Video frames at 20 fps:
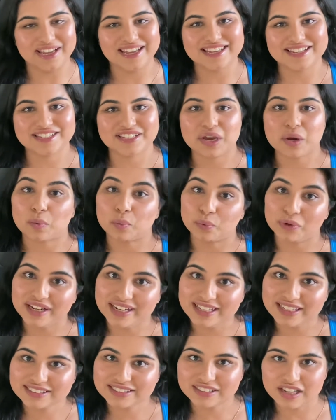is
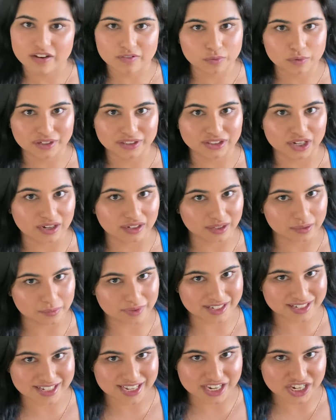reading software
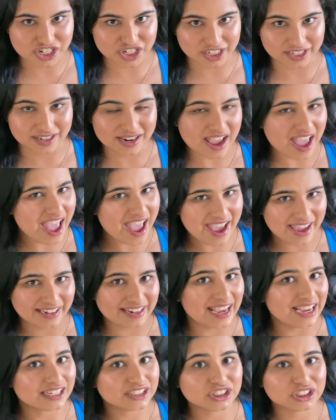documentation and
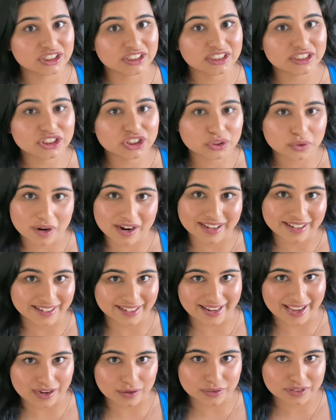actually trying
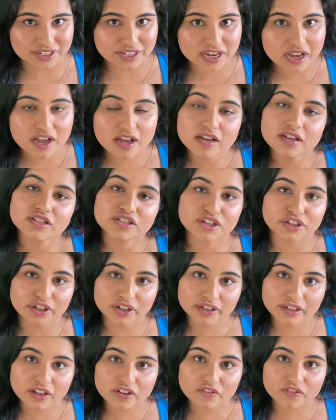it out. So you're
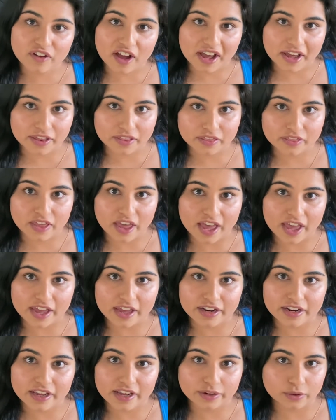gonna find
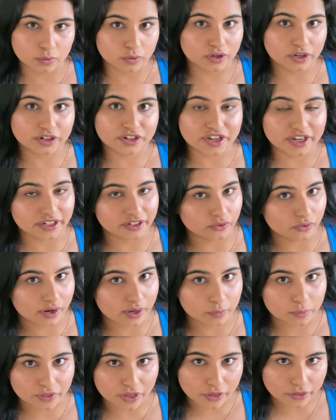that in order to
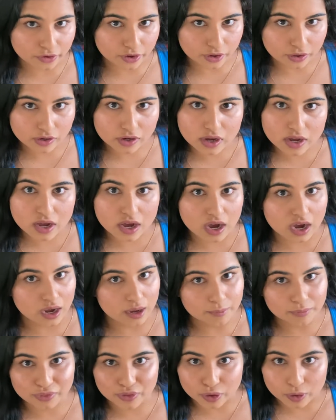integrate with other
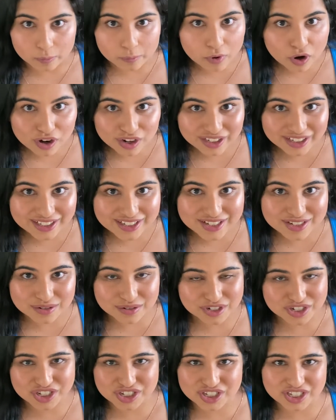third parties, or
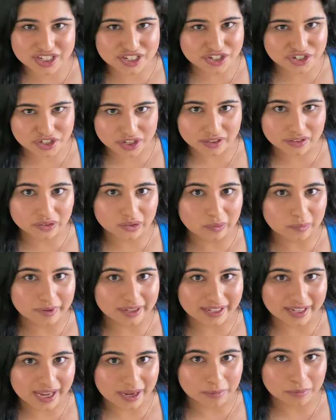just in general
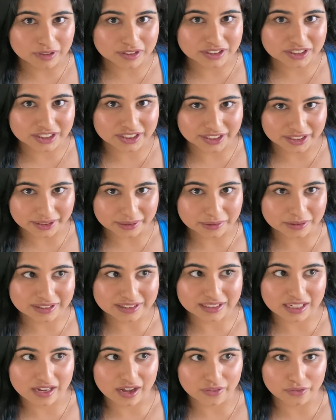being able to
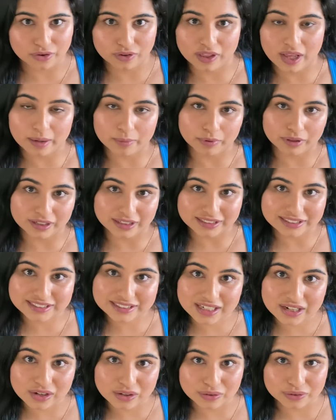use other libraries'
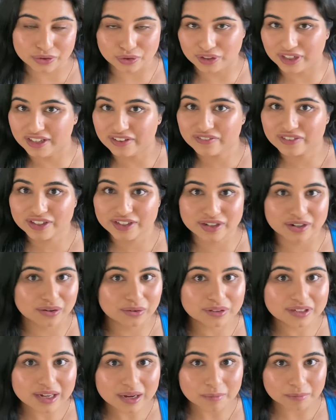code or even your
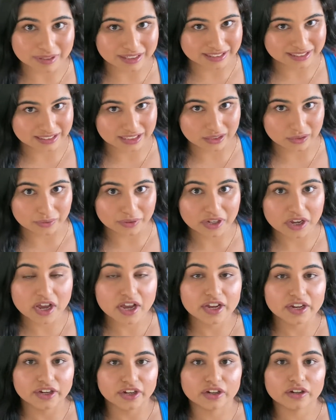own company's code,
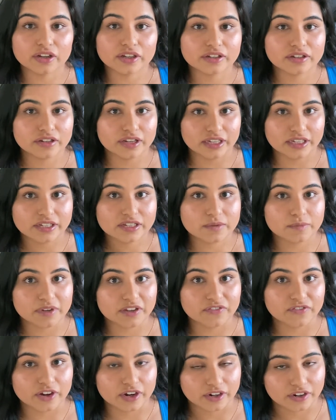you're going to need to
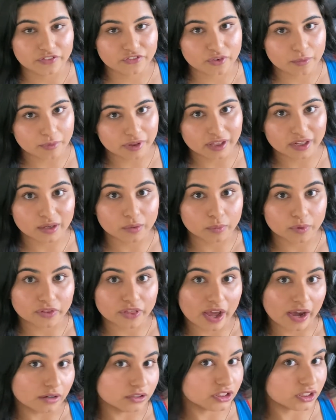be very familiar with
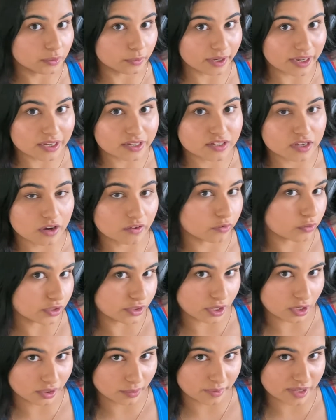how to read software
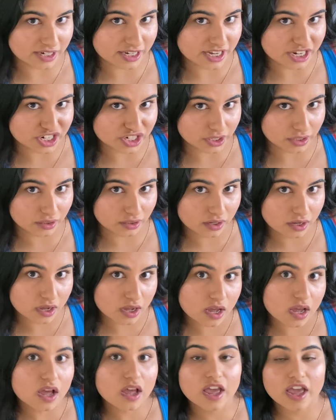documentation.
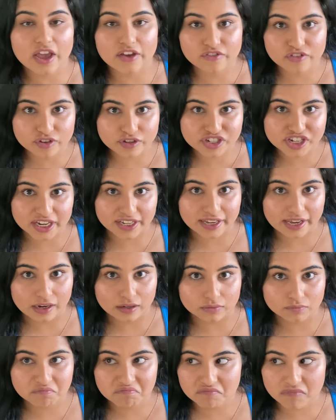If you check
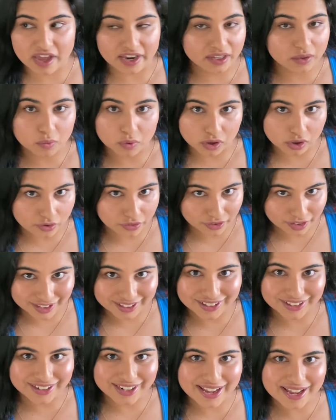out anywhere on the
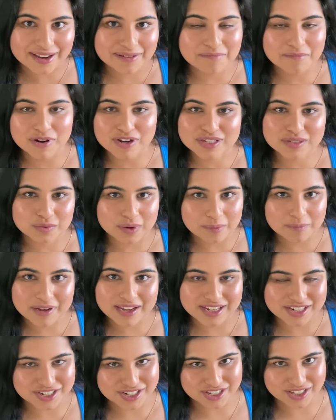internet, most web
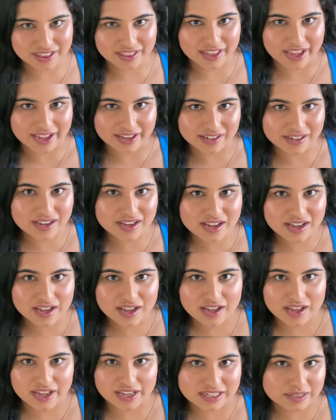pages that
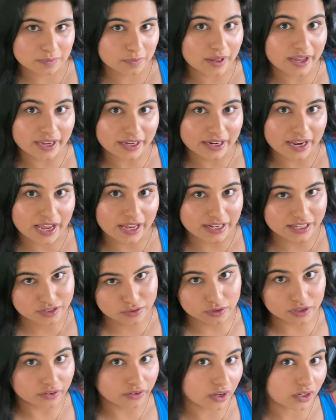explain any
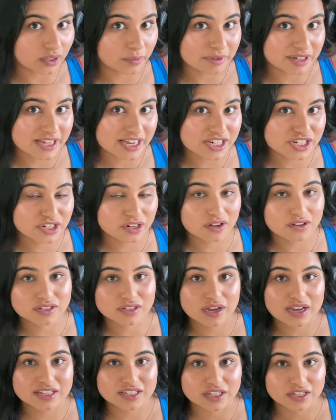sort of documentation
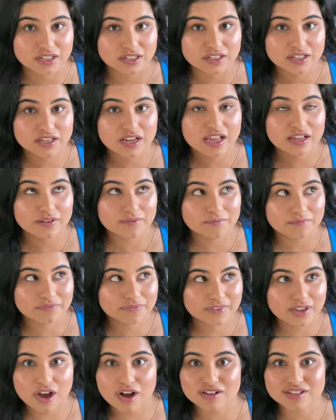
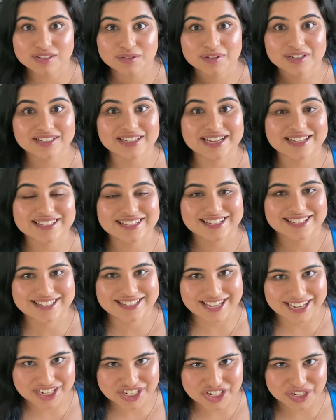also contains a
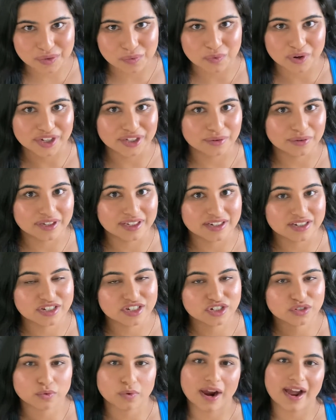section where you can
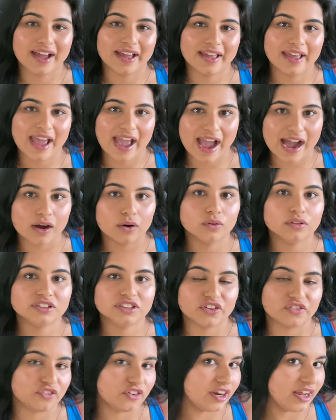try out
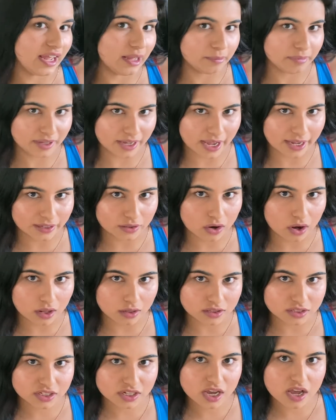different API
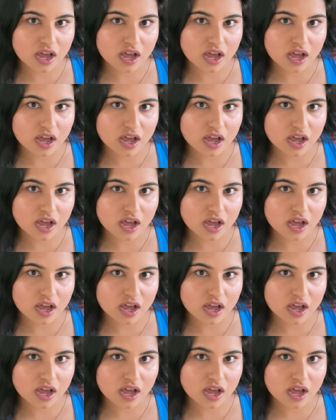calls.